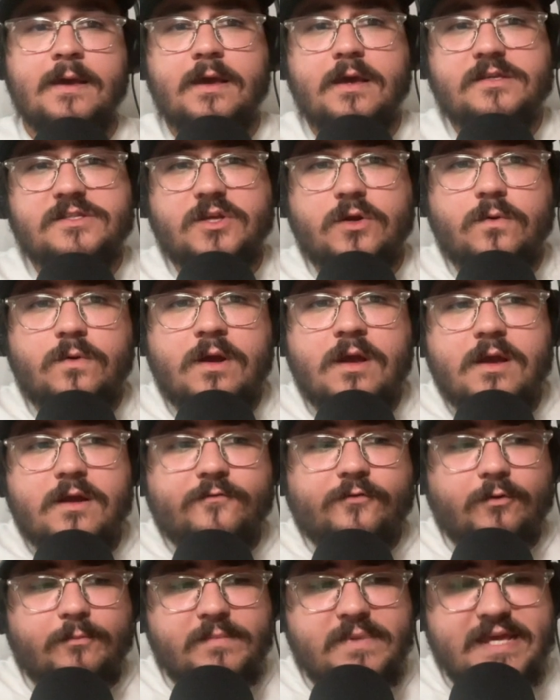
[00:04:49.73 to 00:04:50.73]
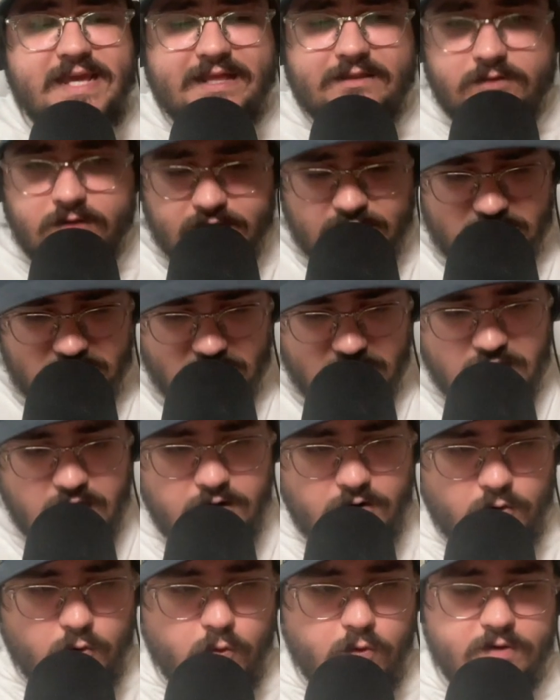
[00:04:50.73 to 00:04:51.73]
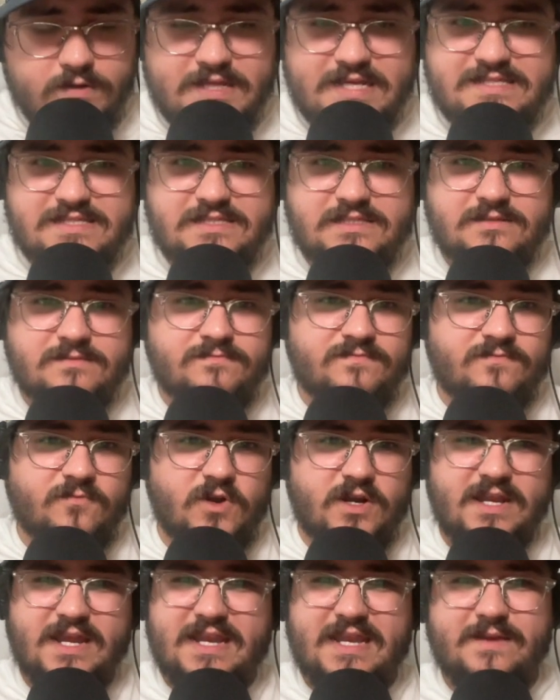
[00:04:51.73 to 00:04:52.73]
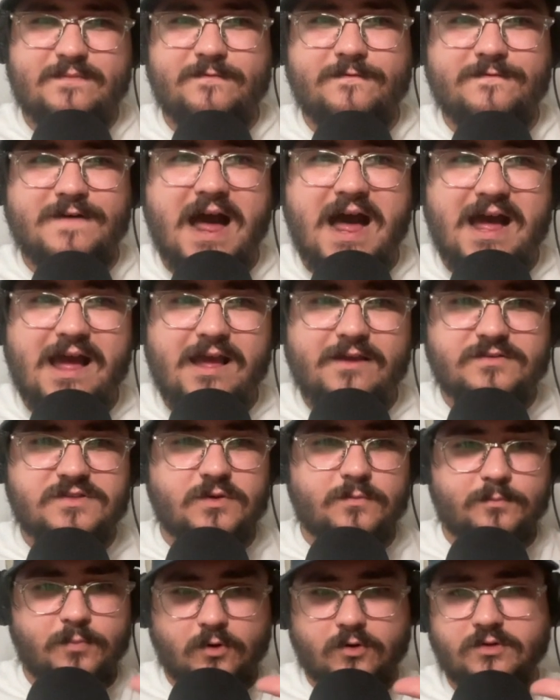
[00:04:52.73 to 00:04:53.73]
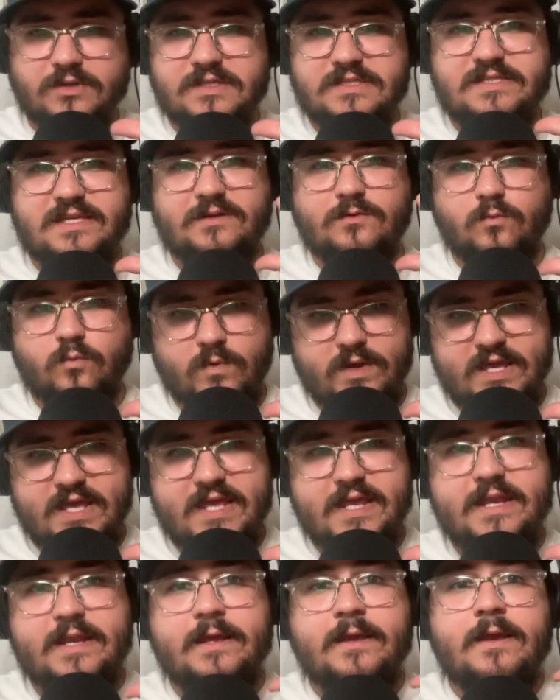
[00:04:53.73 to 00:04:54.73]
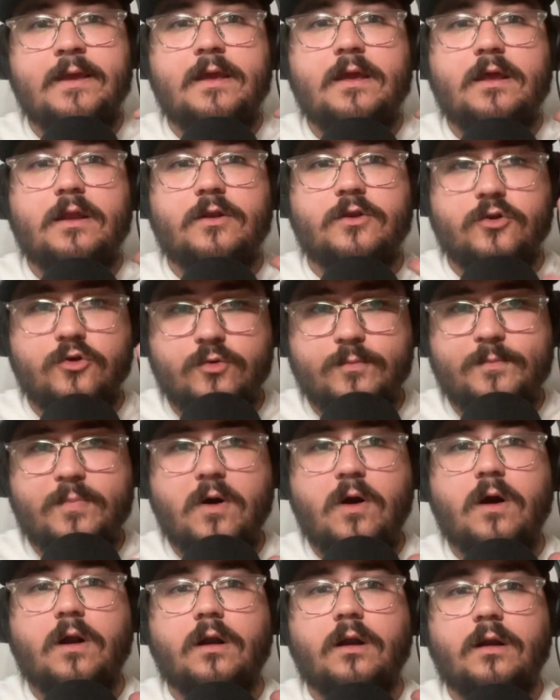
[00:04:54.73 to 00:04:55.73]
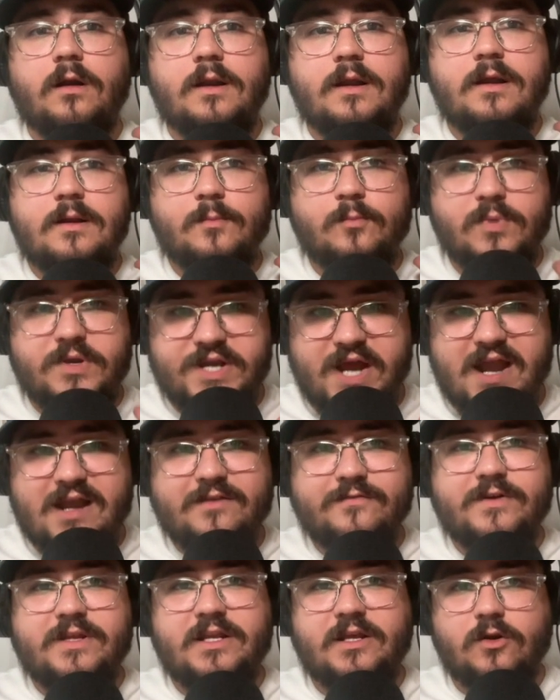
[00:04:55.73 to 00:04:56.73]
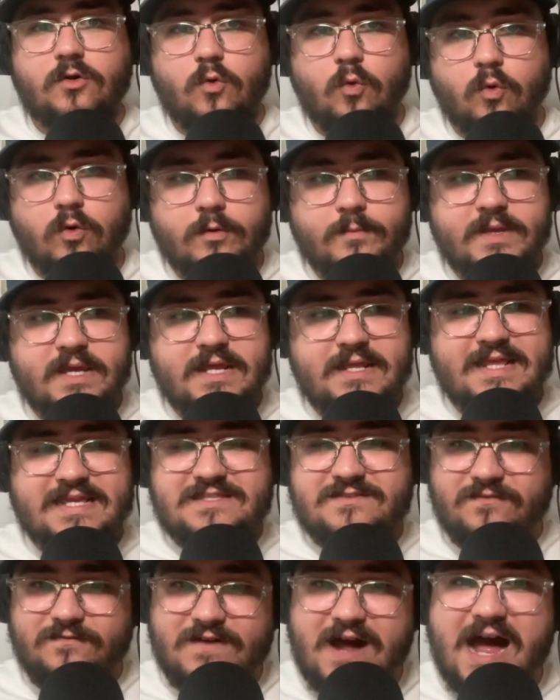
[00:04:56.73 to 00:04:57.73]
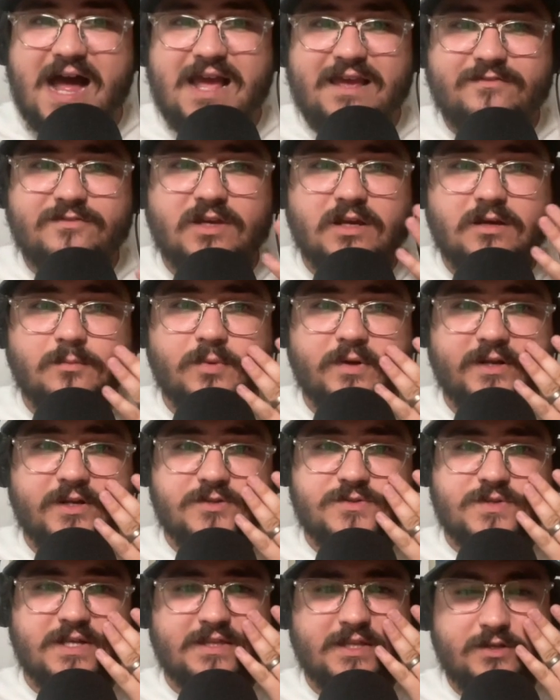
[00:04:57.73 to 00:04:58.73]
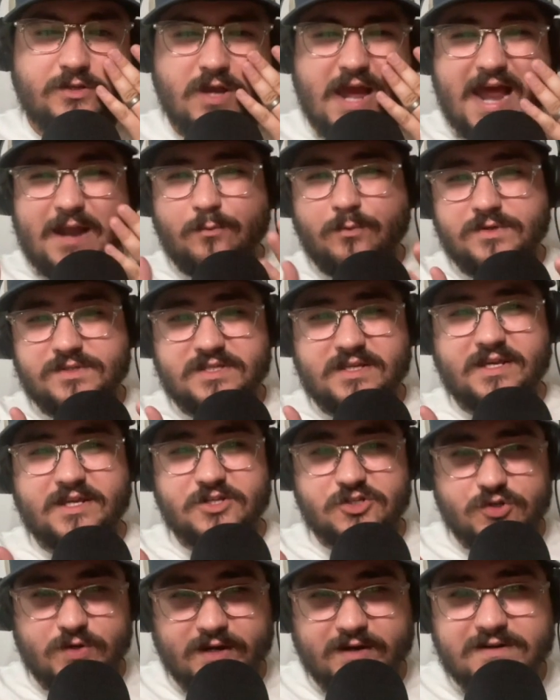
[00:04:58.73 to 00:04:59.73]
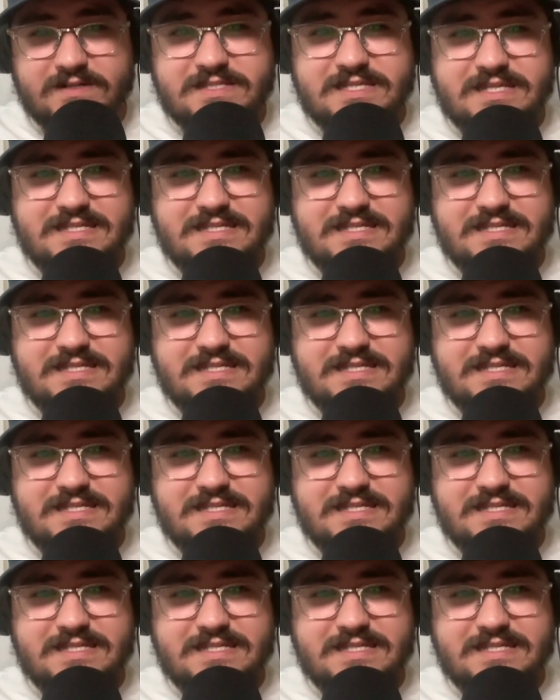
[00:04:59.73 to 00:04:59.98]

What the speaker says: So for me, I look at the young core, and that's what I need 5. So Burleson, Wynn, Nootbaar, Donovan, and Gorman. That's 5 young players right there. You add Wilson Contreras